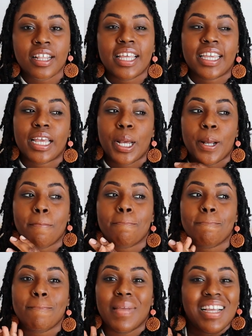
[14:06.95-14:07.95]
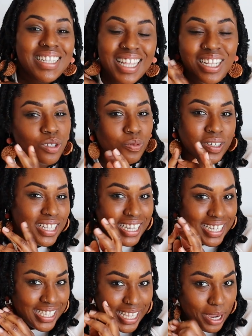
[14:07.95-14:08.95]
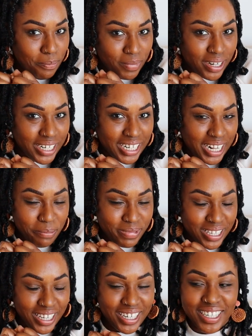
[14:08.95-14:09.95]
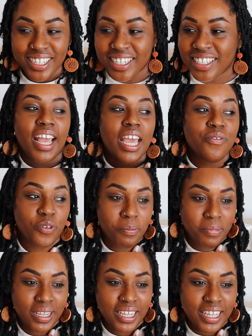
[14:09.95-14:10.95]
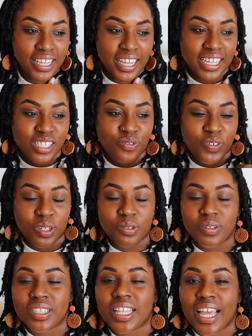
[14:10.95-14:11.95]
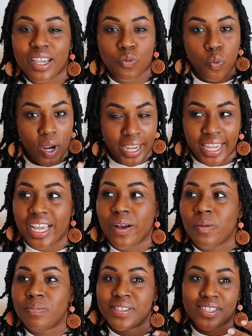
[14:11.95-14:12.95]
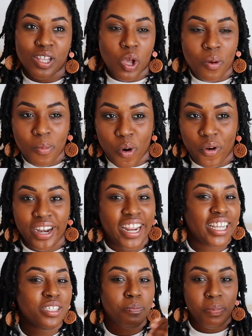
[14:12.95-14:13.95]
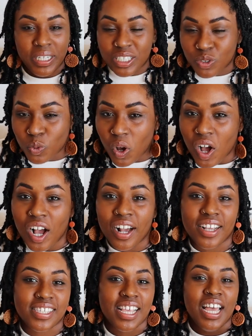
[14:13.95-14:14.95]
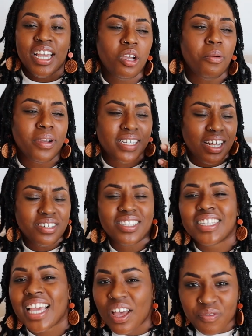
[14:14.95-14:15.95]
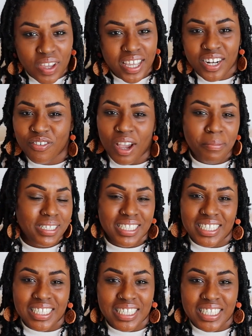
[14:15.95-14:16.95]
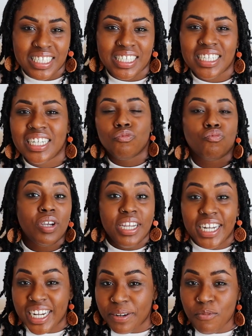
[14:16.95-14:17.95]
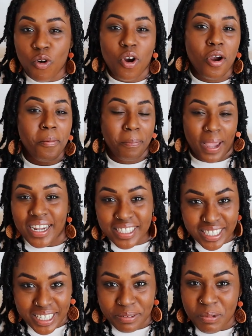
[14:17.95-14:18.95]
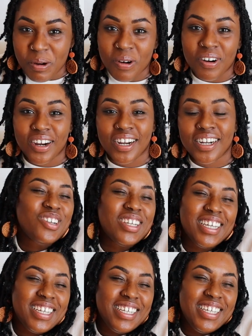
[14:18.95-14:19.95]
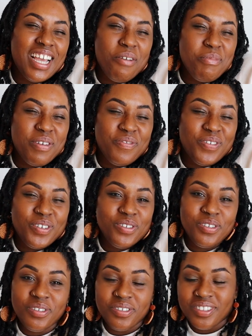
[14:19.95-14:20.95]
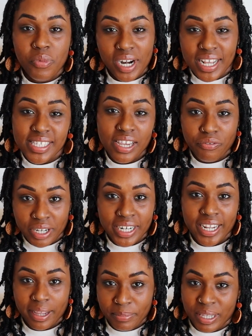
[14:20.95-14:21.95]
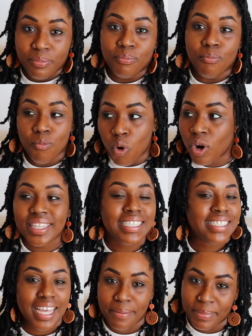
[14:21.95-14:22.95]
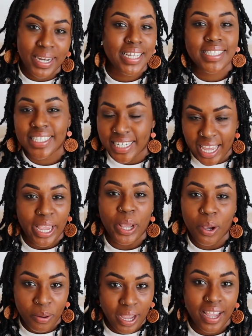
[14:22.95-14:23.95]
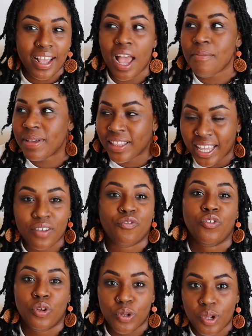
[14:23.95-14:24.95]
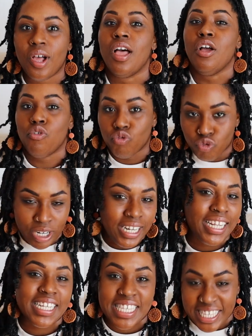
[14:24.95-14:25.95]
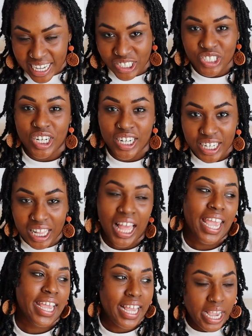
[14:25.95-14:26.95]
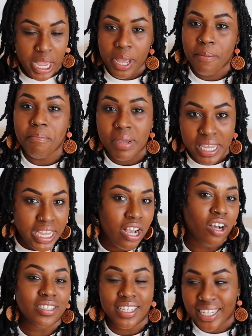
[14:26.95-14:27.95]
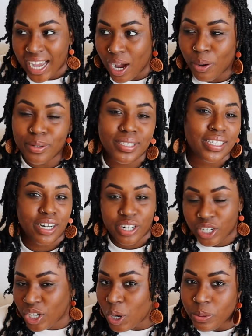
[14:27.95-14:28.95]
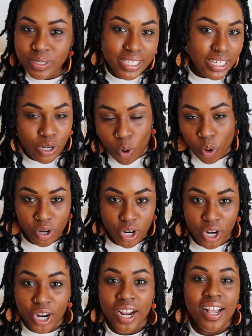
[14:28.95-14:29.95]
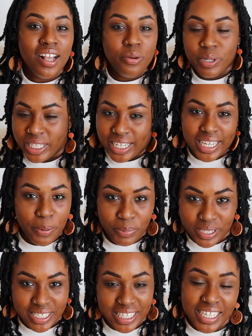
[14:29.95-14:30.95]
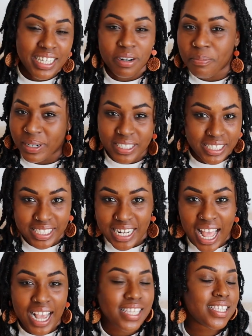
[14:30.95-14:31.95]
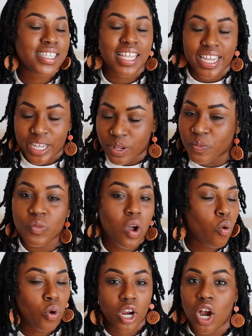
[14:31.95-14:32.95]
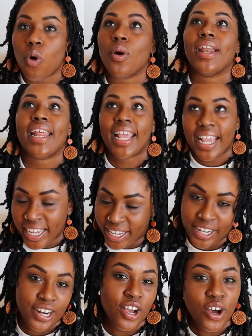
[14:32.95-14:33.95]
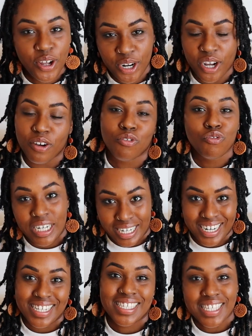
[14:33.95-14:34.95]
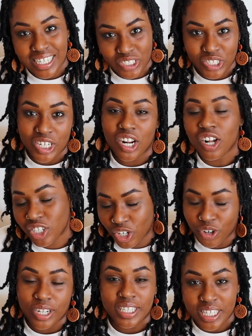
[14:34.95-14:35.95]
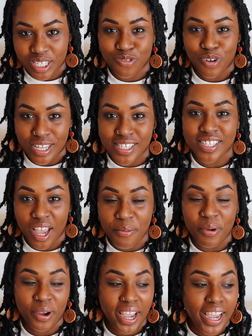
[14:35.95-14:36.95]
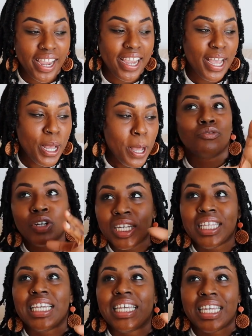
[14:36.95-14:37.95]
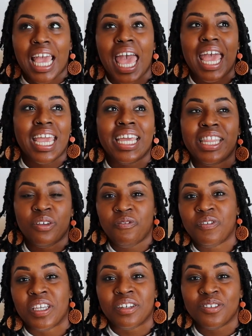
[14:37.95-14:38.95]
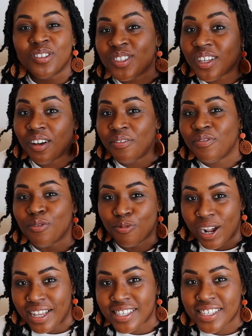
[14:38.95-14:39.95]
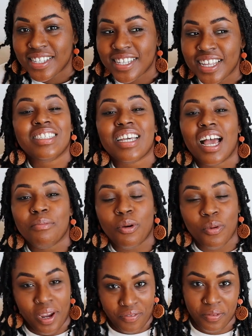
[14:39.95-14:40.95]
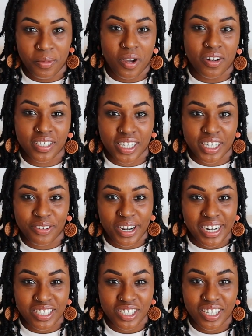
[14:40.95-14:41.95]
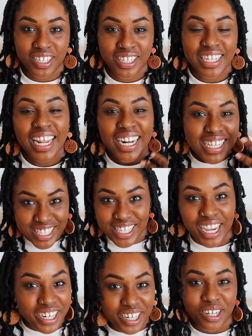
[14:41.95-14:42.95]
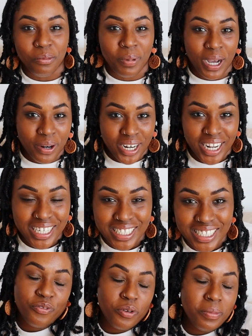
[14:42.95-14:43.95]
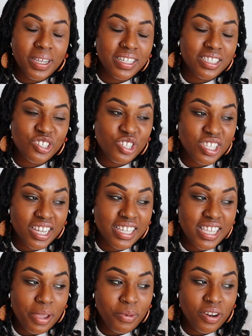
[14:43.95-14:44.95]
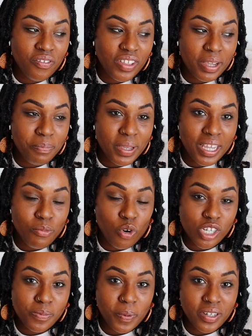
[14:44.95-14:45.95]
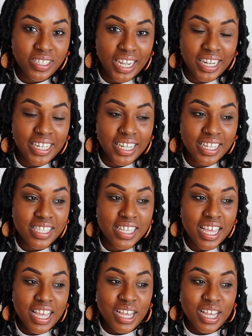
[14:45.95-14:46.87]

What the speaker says: Like, that's where the excitement comes in. And for me, it's filled with like waking up, slow mornings, beach walks, going down to the cafe to grab a tea, reading more, painting more, cooking yummy food. And when I say reading, I mean more than 10 minutes a day, okay? I mean like full reading session, like me on the couch in a cozy corner with a cup of tea and a bunch of snacks, like we're going in on a reading session during this rest time, okay? Really get in the feels of the rest, the time away from content creation. Get excited about it. For me, it's just the excitement of like being more spontaneous.